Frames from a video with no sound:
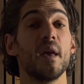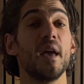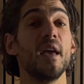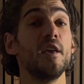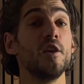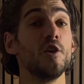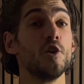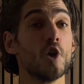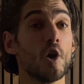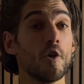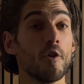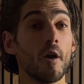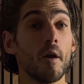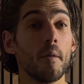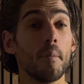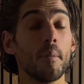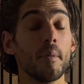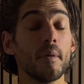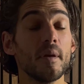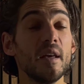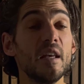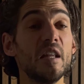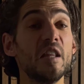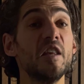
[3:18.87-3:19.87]
In Europe,
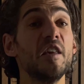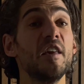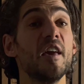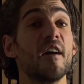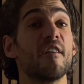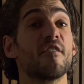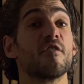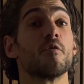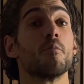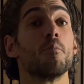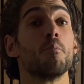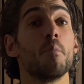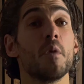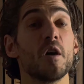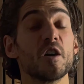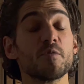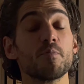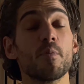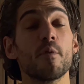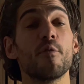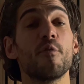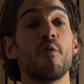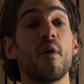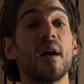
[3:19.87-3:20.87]
ETFs must
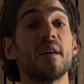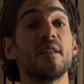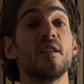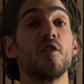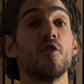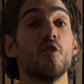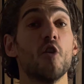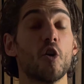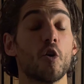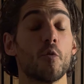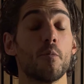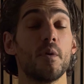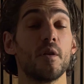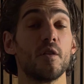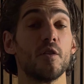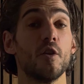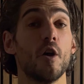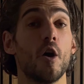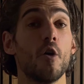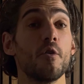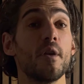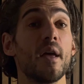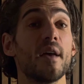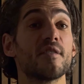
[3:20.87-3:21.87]
provide a document
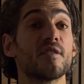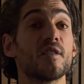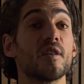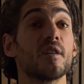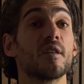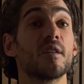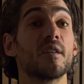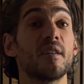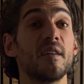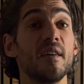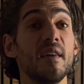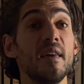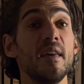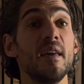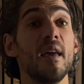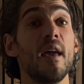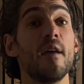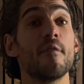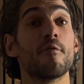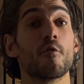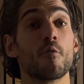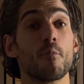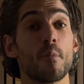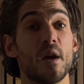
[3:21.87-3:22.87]
known as the Key
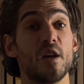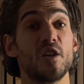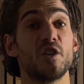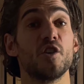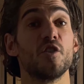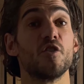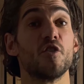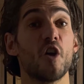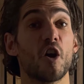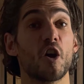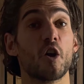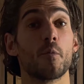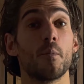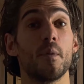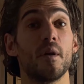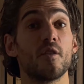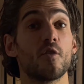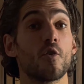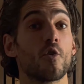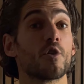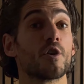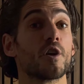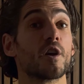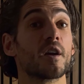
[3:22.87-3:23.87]
Information Document,
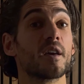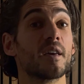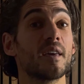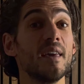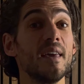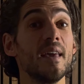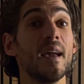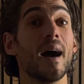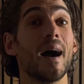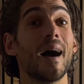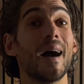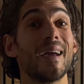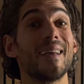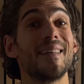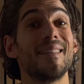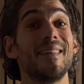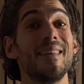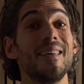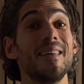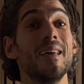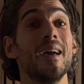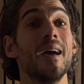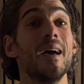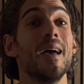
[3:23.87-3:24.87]
or the Key
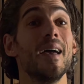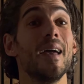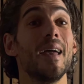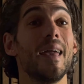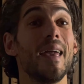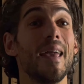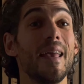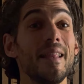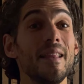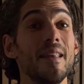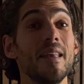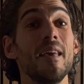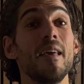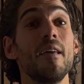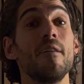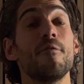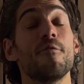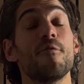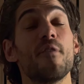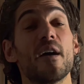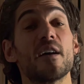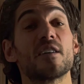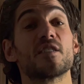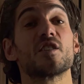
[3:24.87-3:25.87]
ID, in the
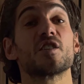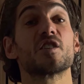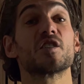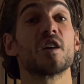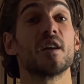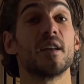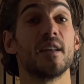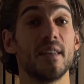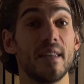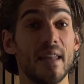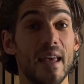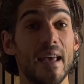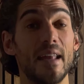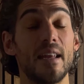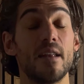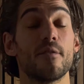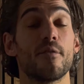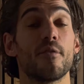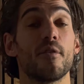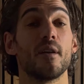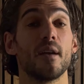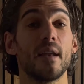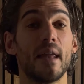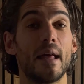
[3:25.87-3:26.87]
investor's native
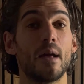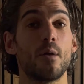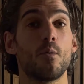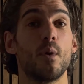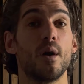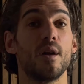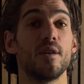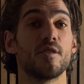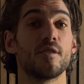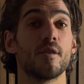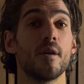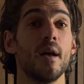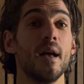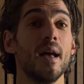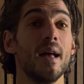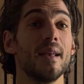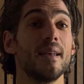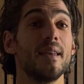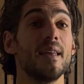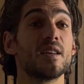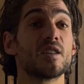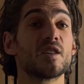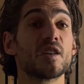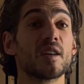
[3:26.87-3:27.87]
language.
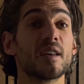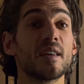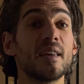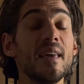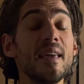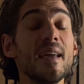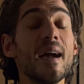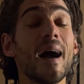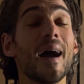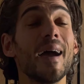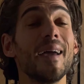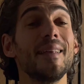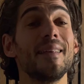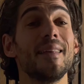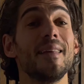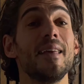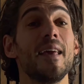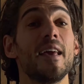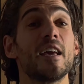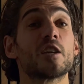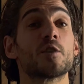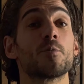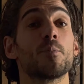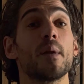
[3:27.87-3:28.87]
This Key ID
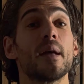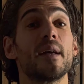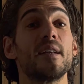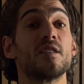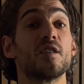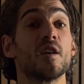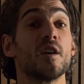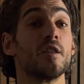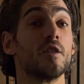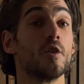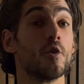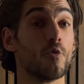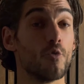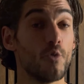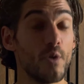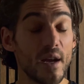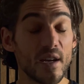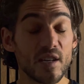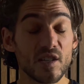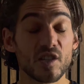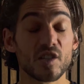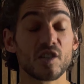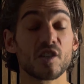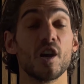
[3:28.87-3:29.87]
explains the
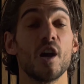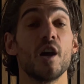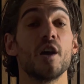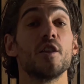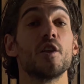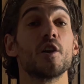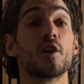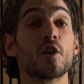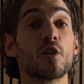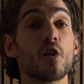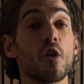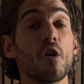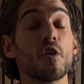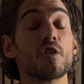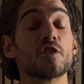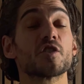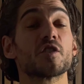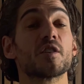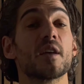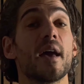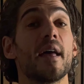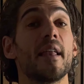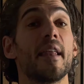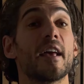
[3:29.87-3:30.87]
risks, the
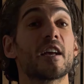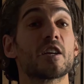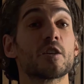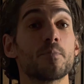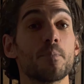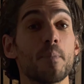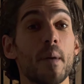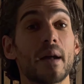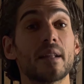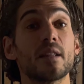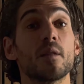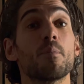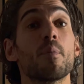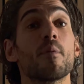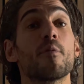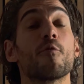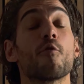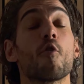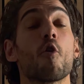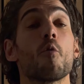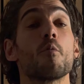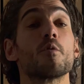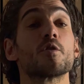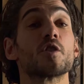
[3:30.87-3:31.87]
costs and expected
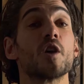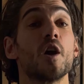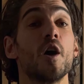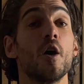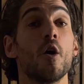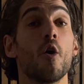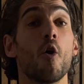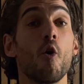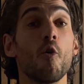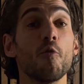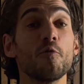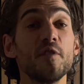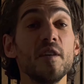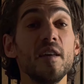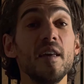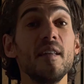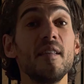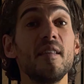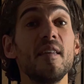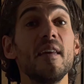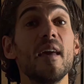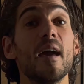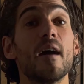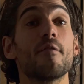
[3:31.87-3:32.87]
performance of the
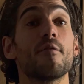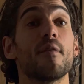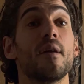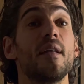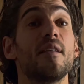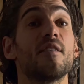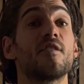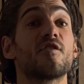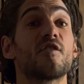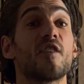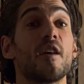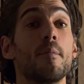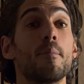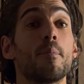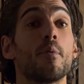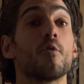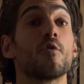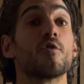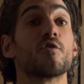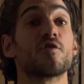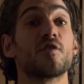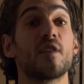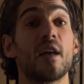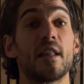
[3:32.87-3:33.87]
ETF in simple
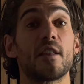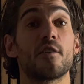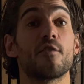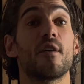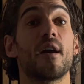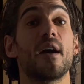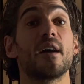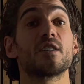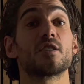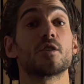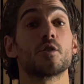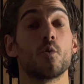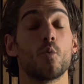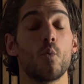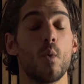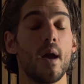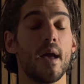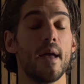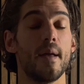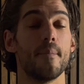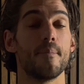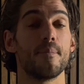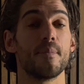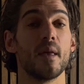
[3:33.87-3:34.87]
standardized
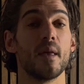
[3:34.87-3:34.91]
way.